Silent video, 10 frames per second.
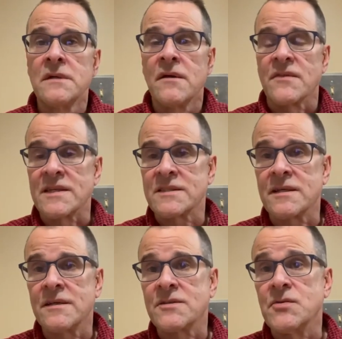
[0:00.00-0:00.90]
Thanks
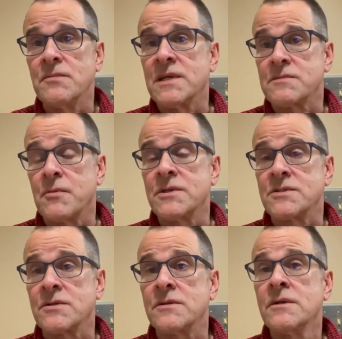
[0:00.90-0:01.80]
again to my
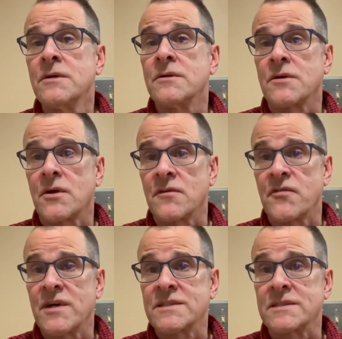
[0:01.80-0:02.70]
sponsor, Kirk
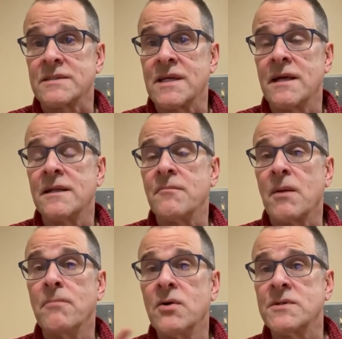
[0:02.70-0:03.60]
Frost Design, and my
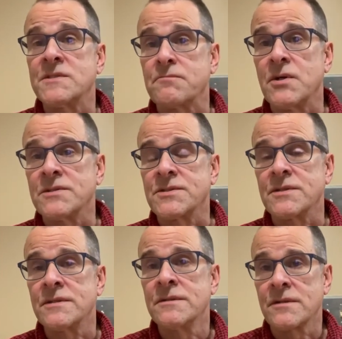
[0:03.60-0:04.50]
bonus
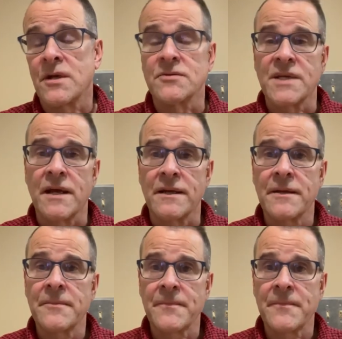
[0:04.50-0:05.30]
sponsor, Coach Hank.